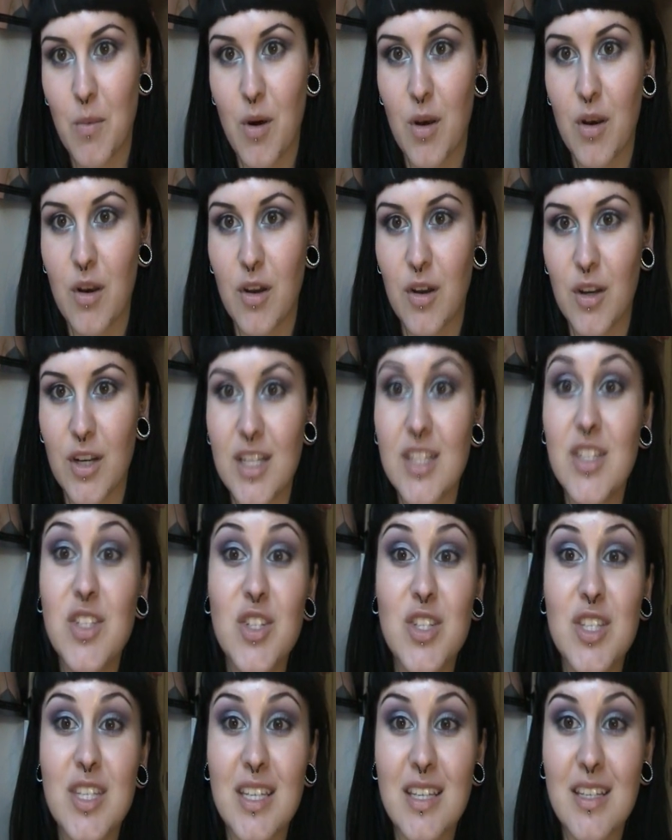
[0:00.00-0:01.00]
whatnot. And it's
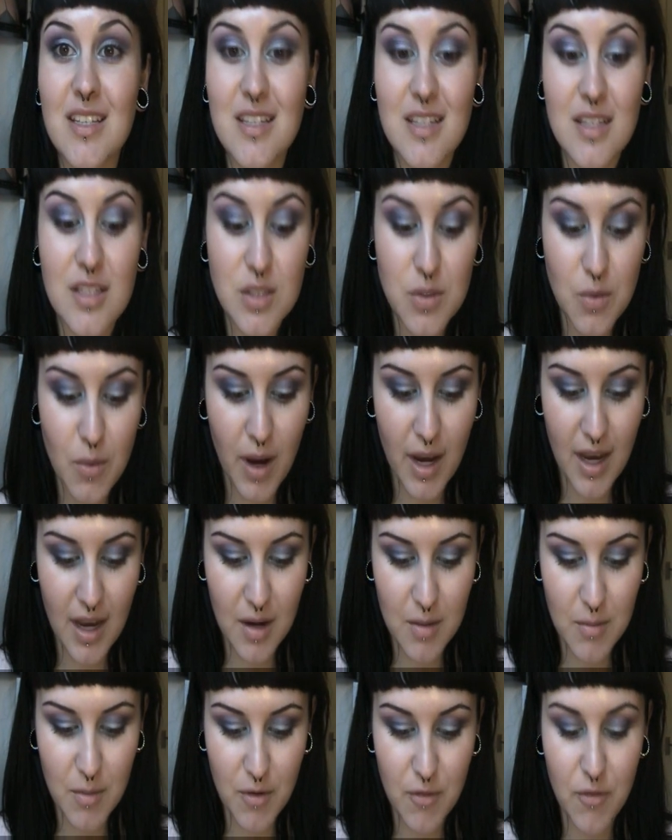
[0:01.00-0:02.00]
just easy to whack
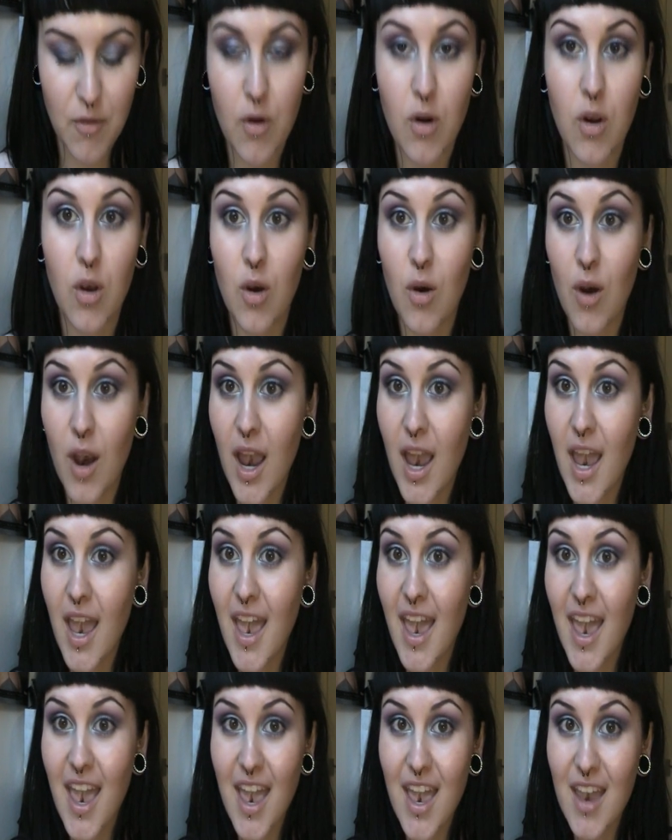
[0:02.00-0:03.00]
out my phone and go,
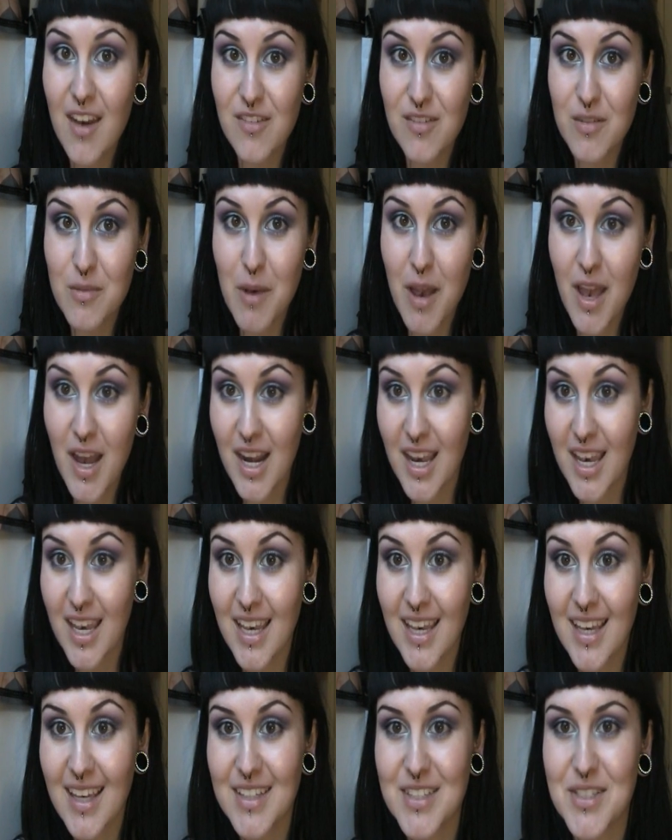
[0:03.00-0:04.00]
"Hey
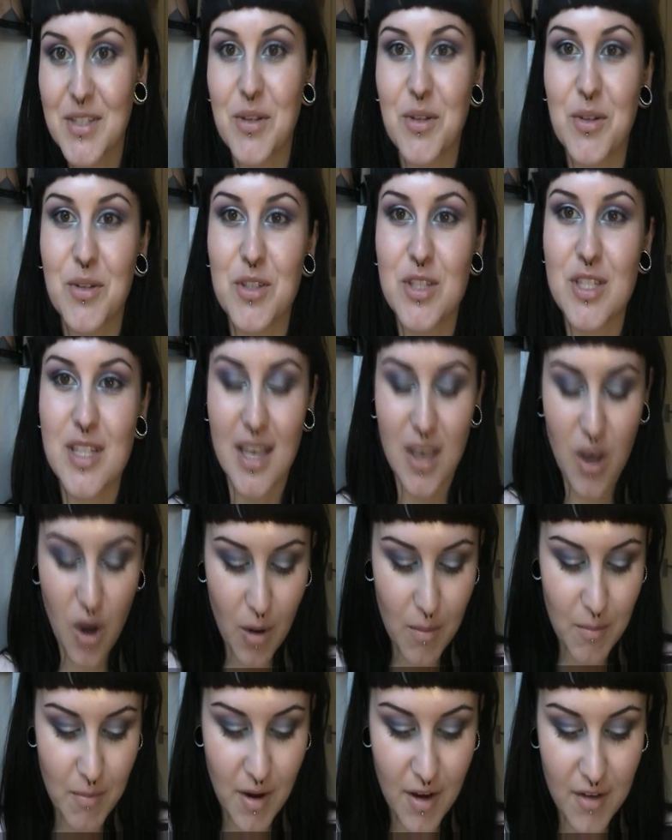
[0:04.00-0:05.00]
everybody," do you know, just like
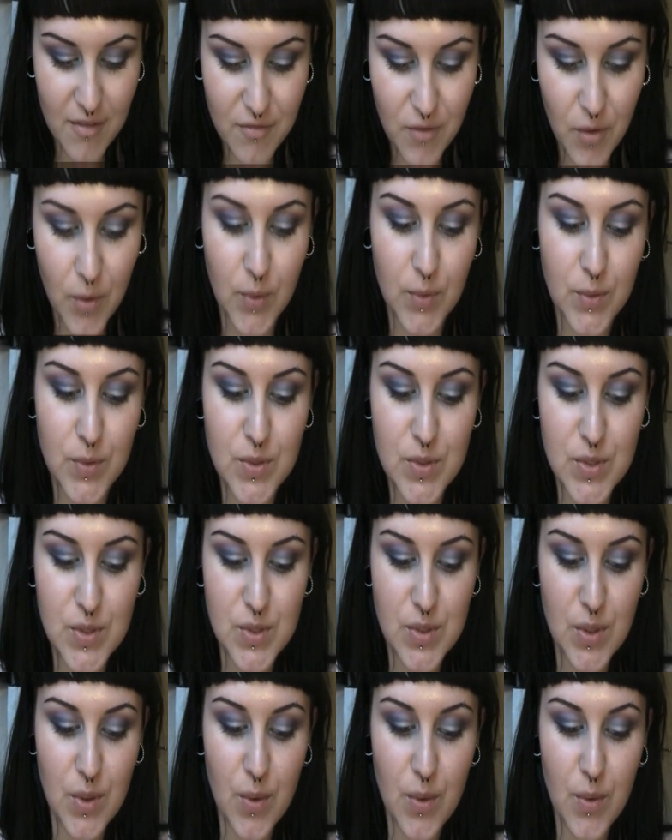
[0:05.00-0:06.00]
on my phone.
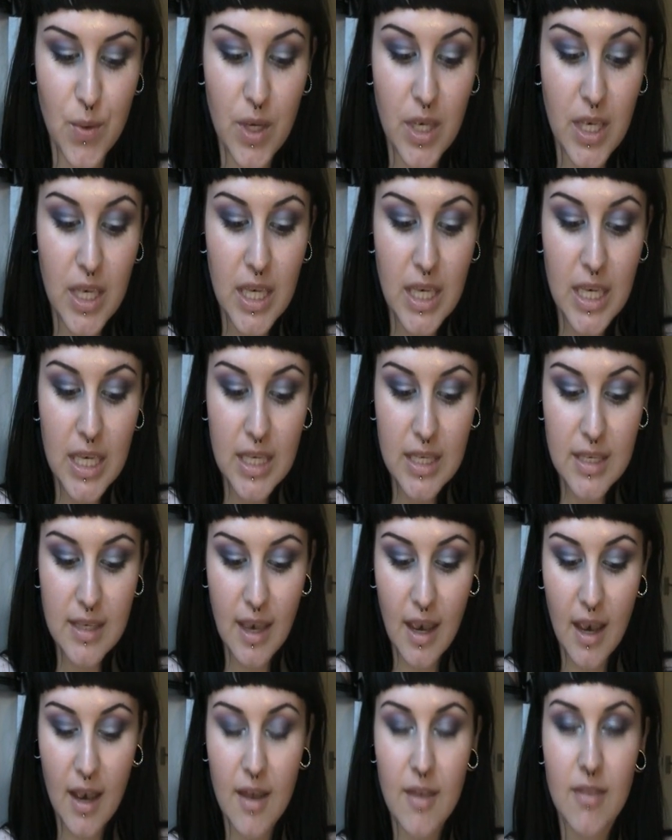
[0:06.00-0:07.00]
So
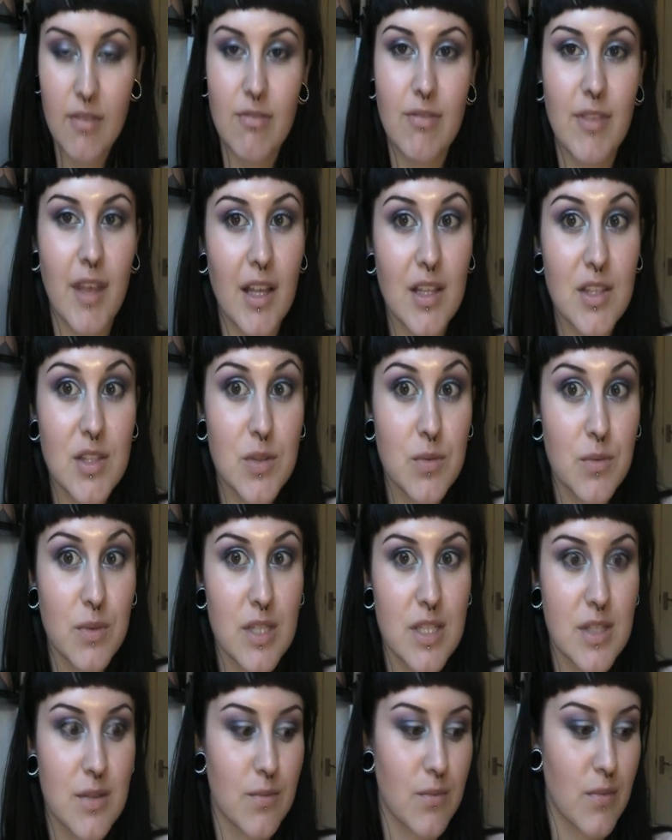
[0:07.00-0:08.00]
yeah, that's the
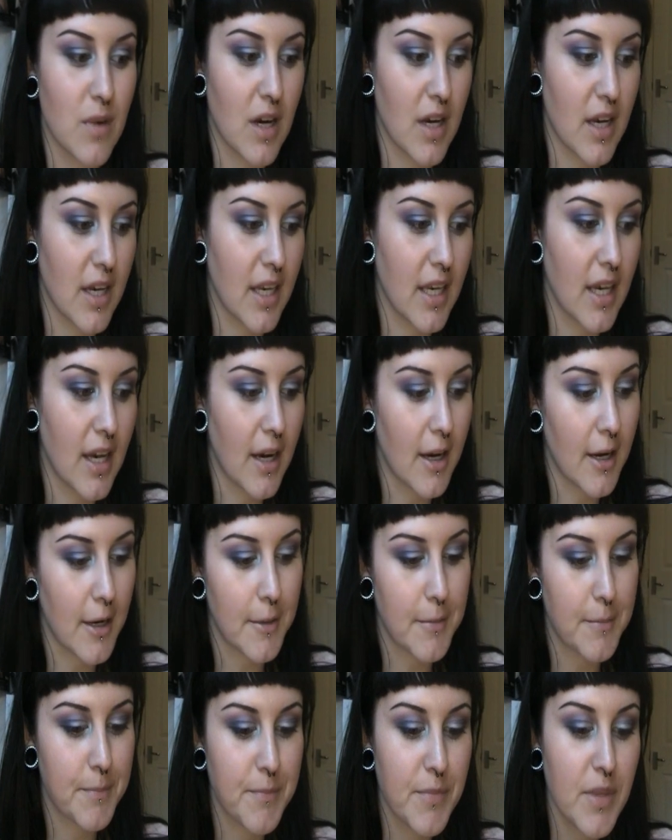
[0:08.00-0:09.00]
reason why.
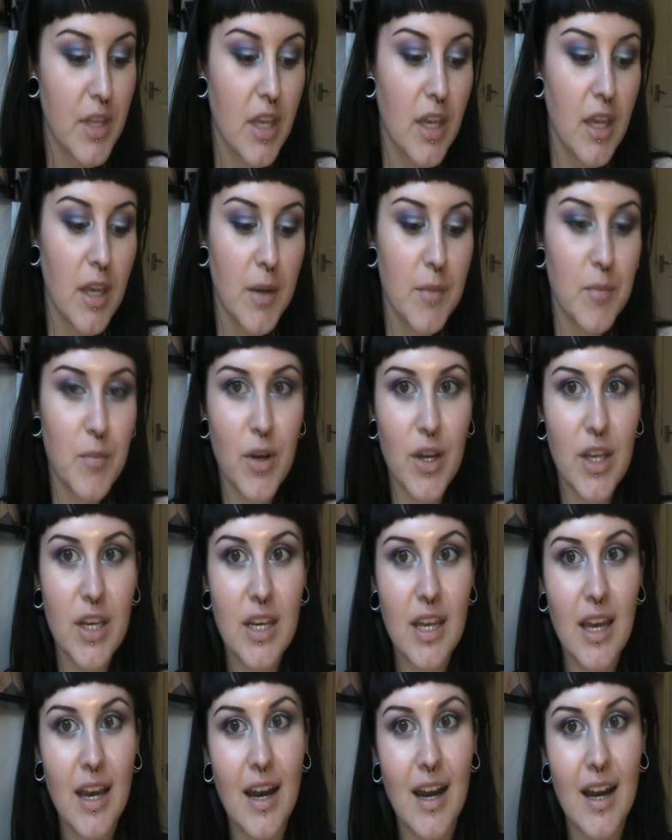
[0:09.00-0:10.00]

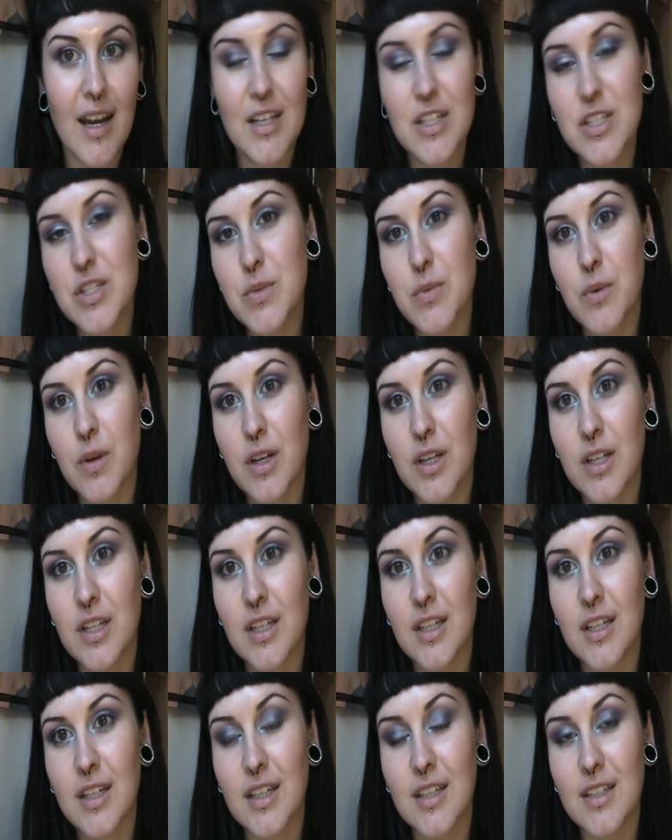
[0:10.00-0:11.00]
But I just wanted
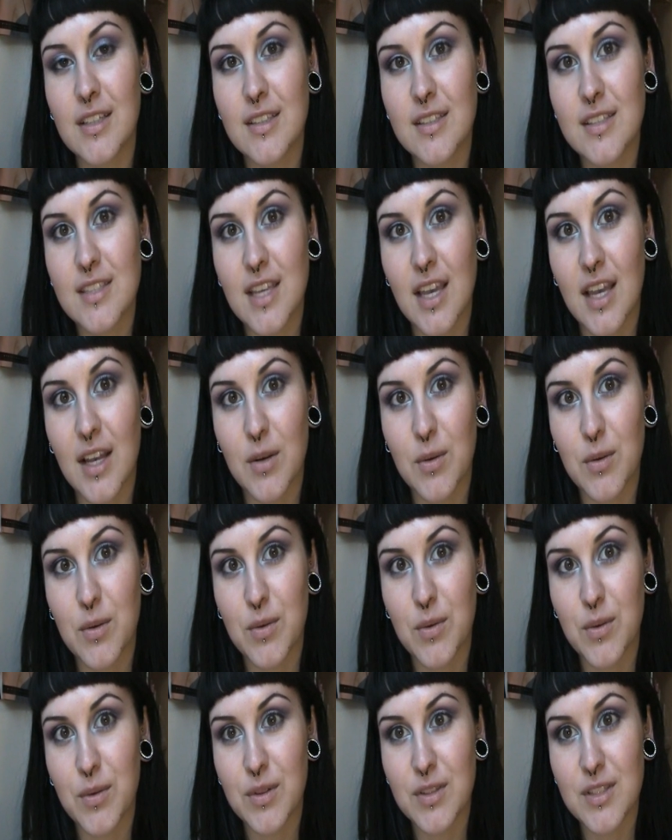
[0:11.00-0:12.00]
to say
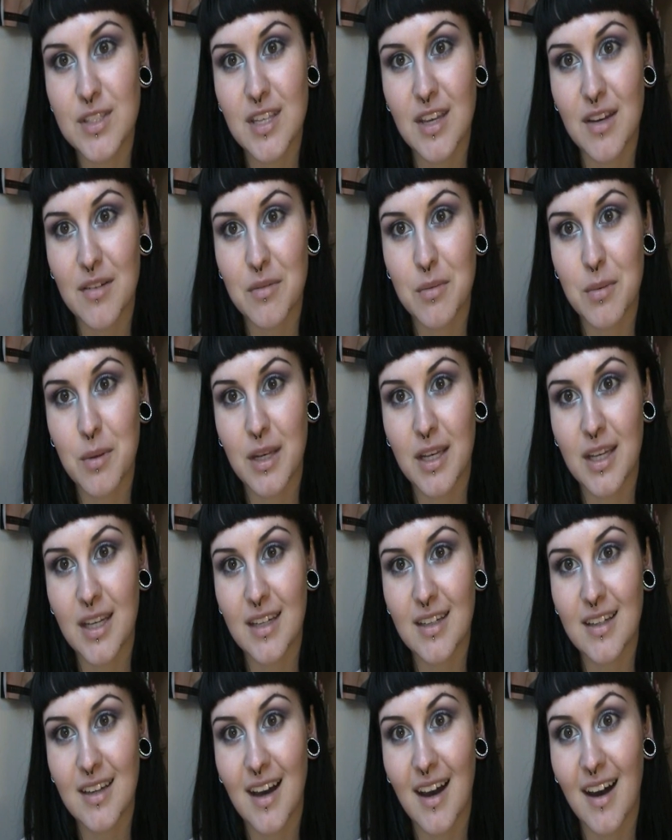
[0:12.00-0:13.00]
hello to
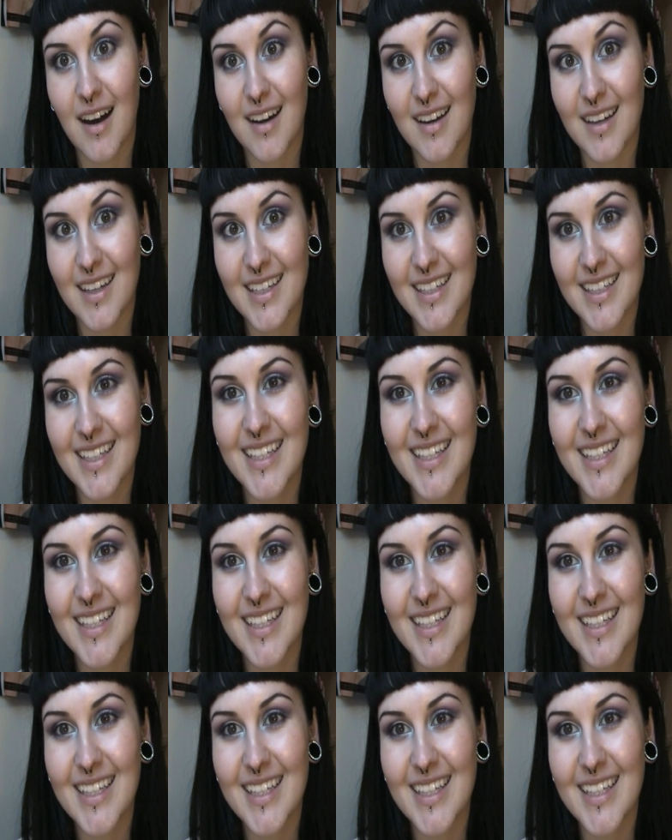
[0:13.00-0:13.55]
everybody. Hi.